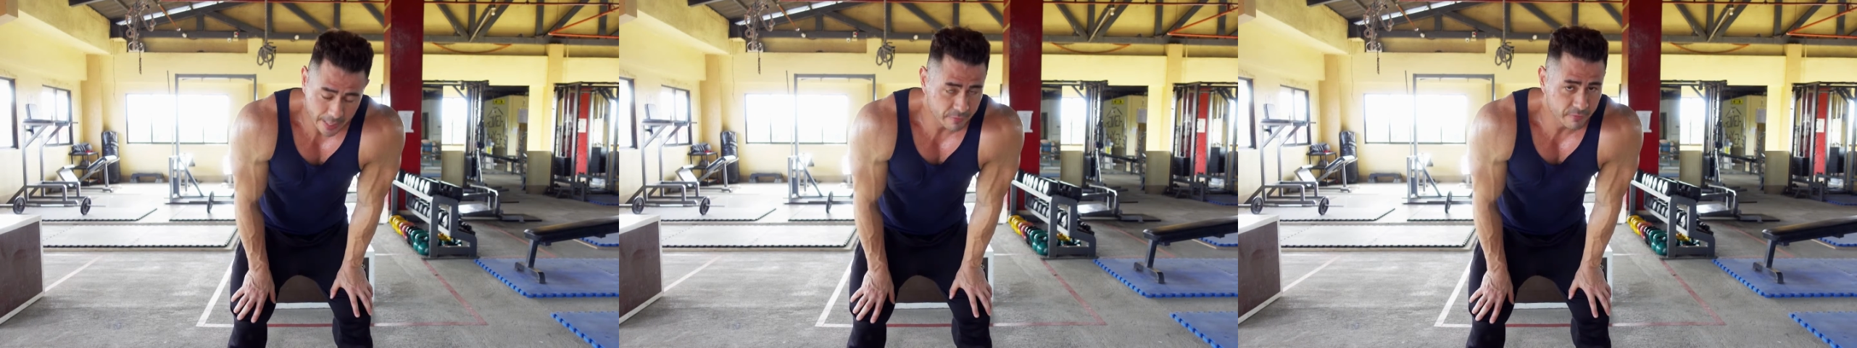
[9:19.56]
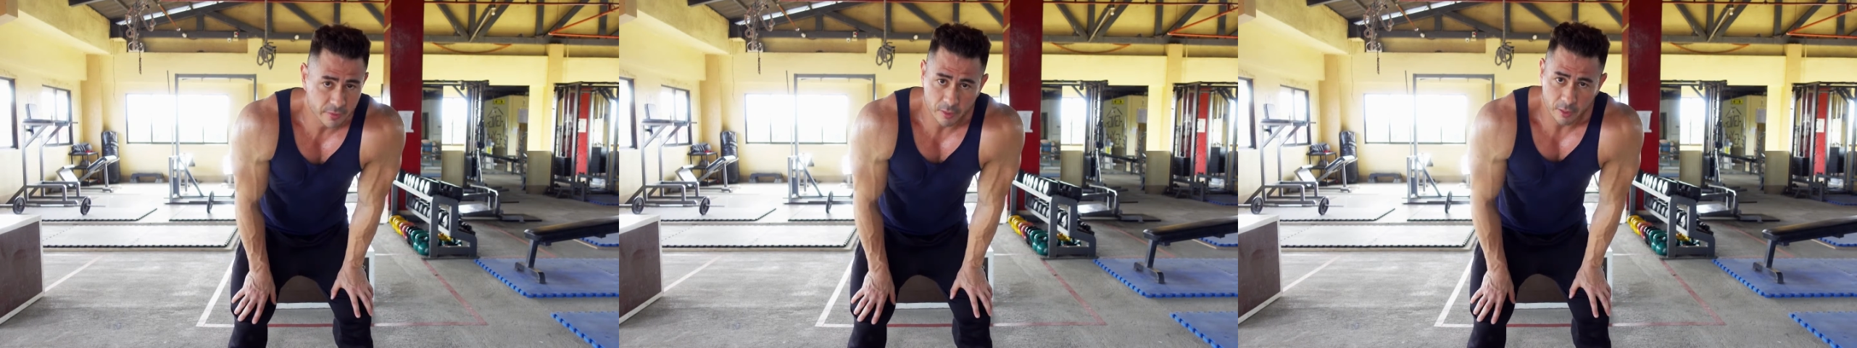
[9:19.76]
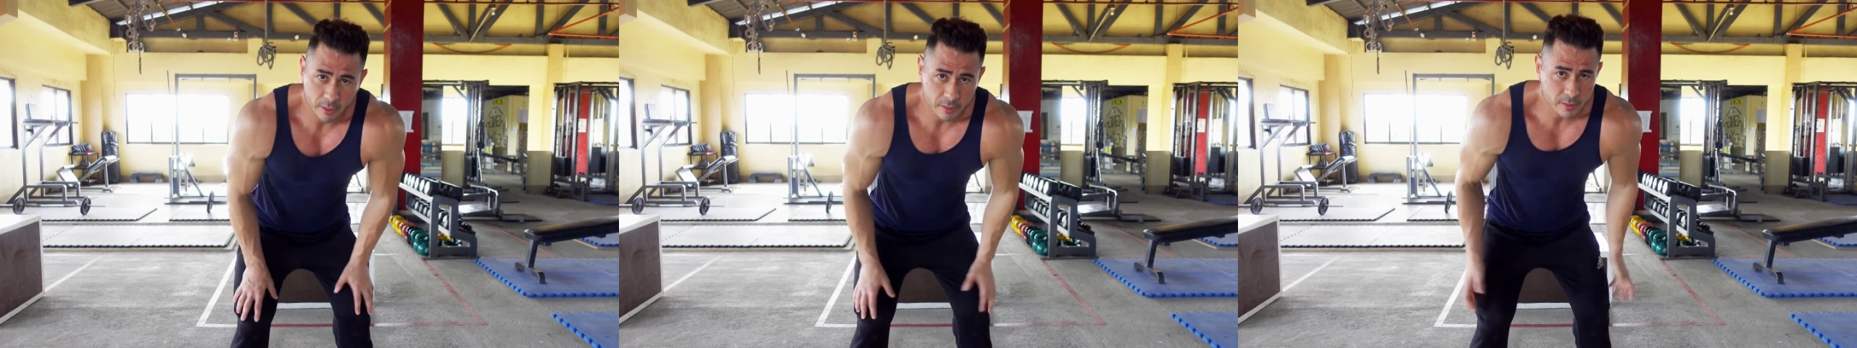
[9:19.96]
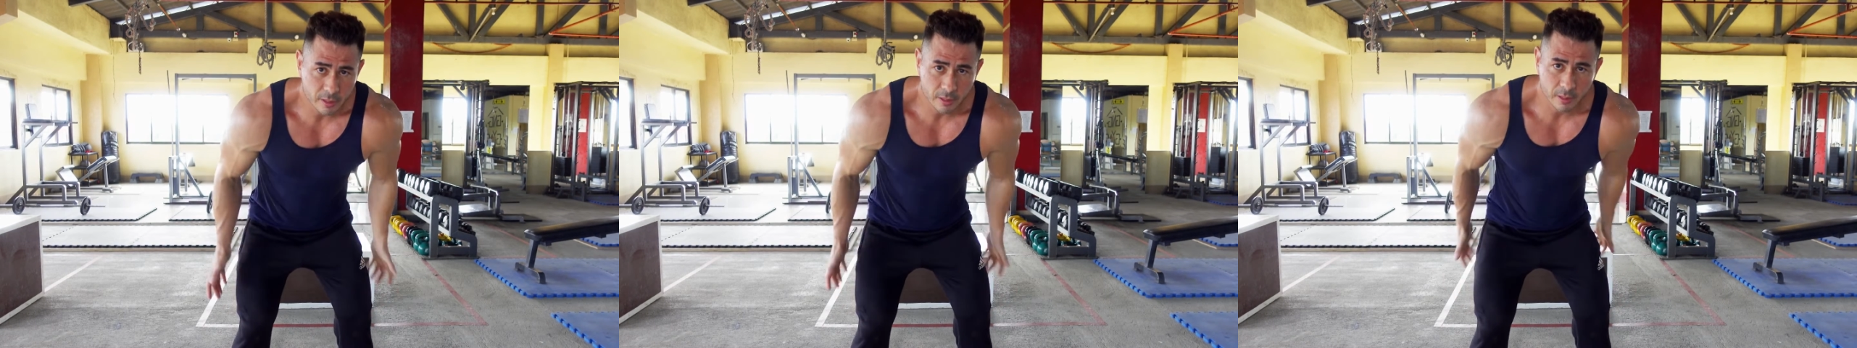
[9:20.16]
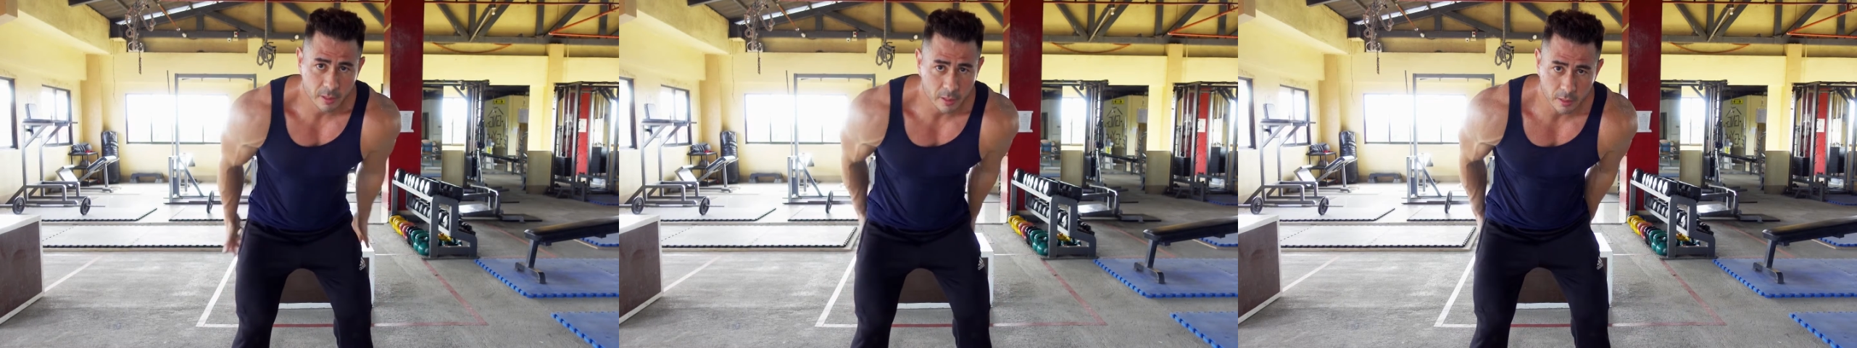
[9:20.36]
not feel it
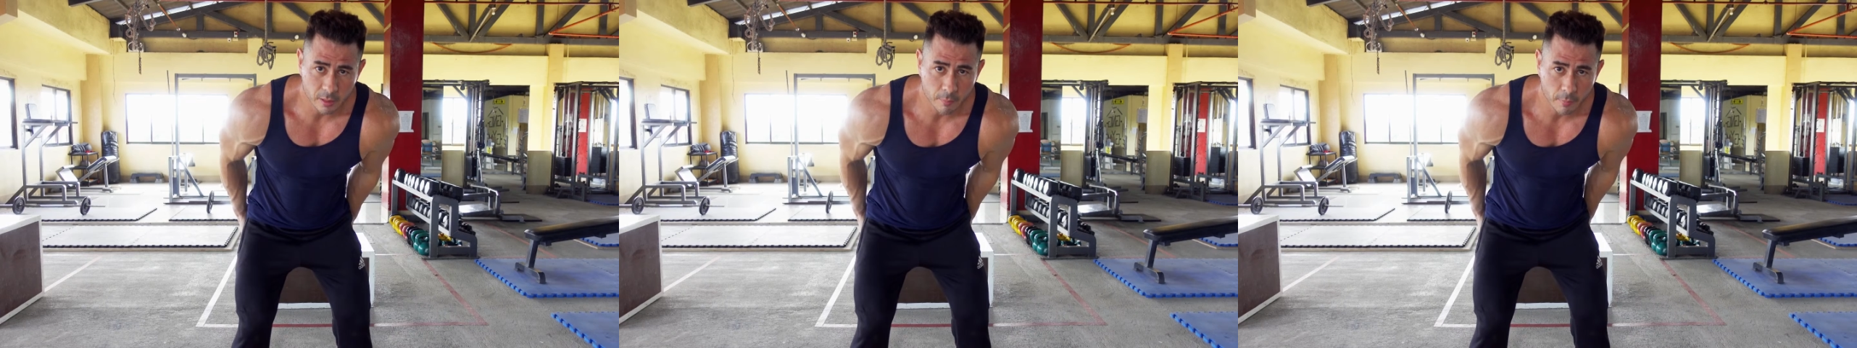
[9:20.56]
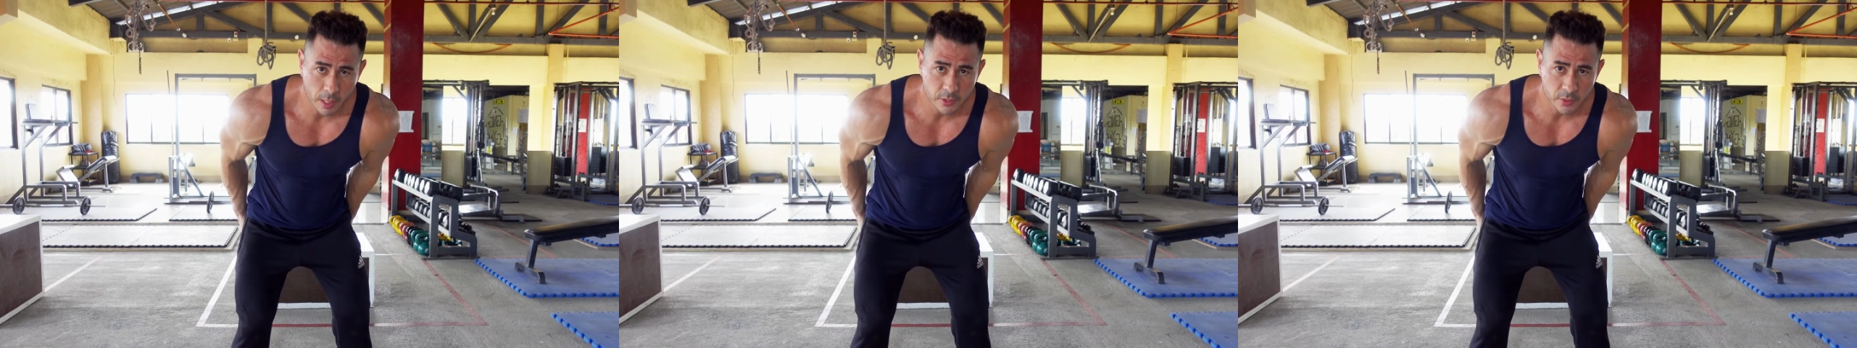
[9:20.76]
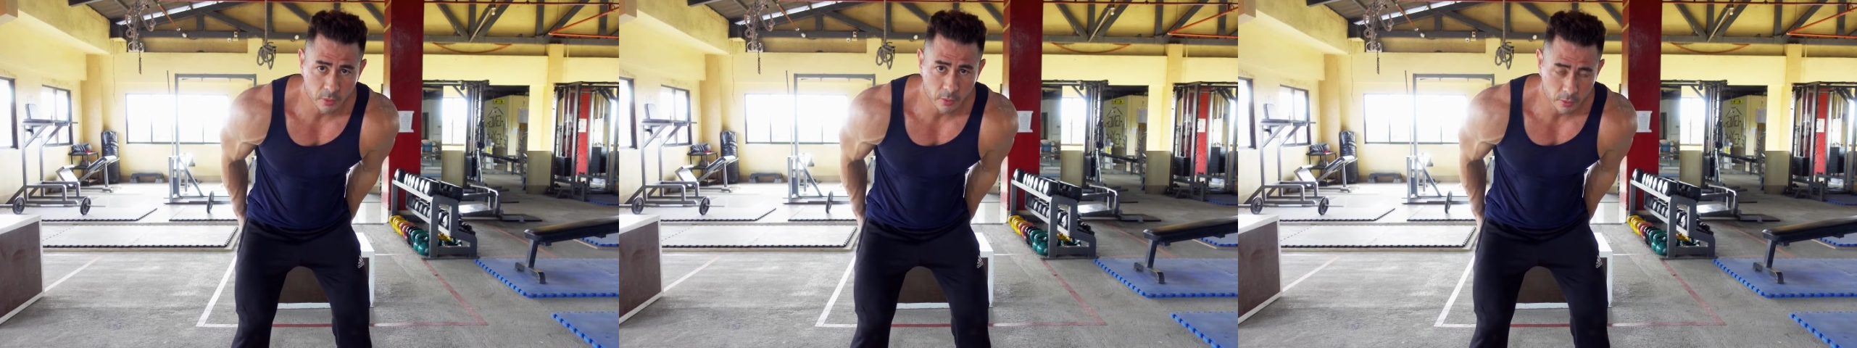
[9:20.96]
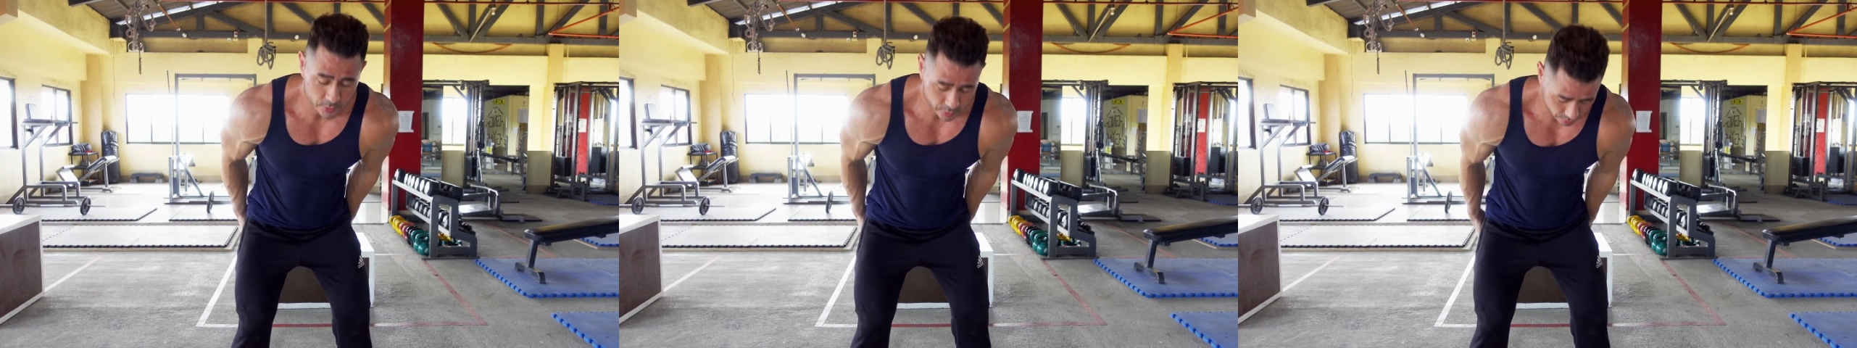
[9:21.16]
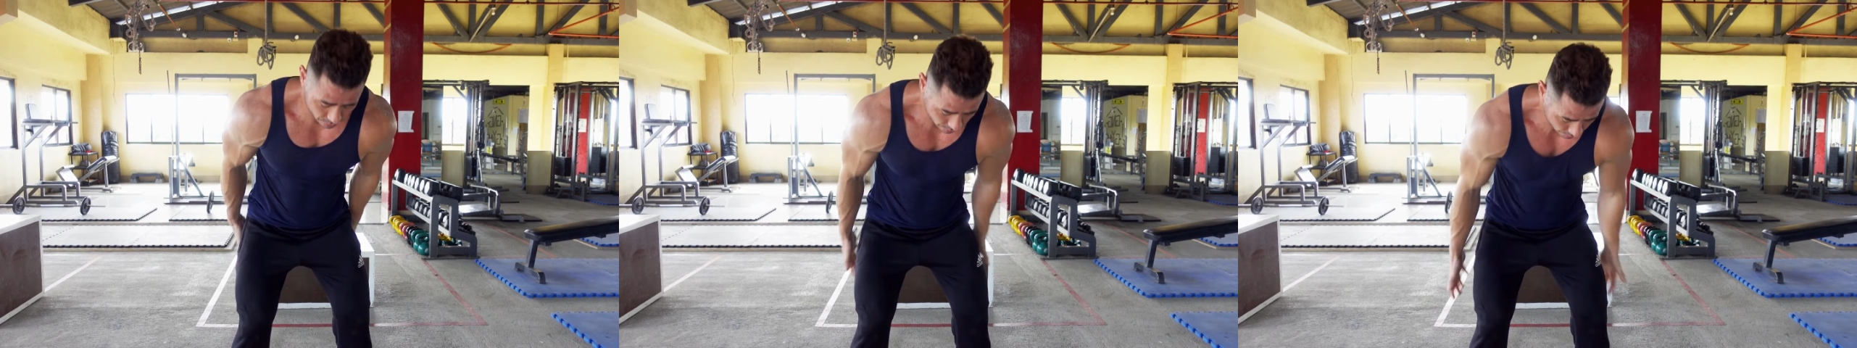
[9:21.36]
in the
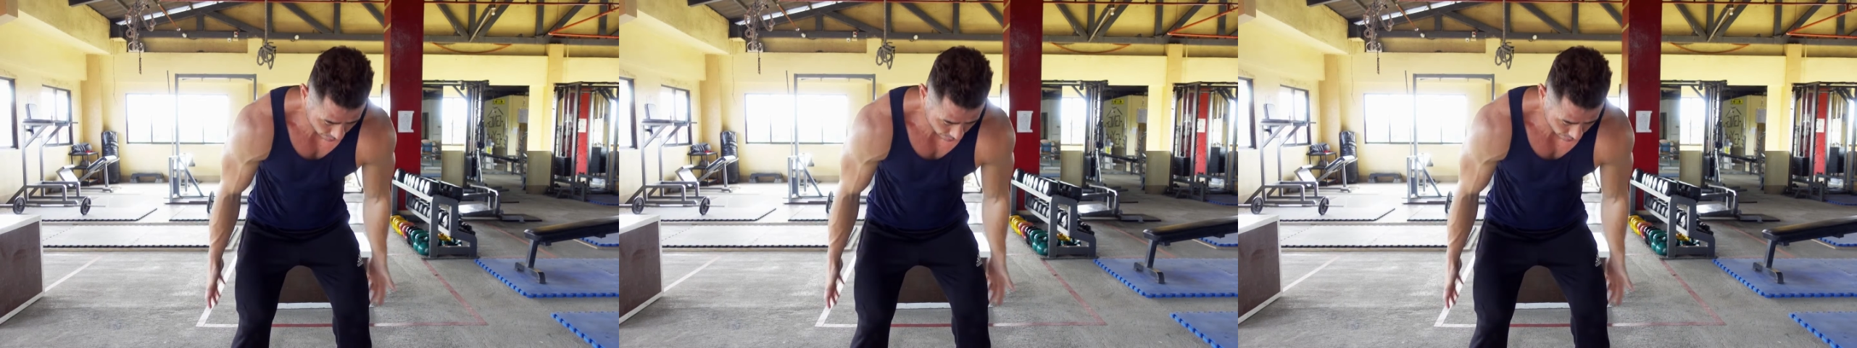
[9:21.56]
muscles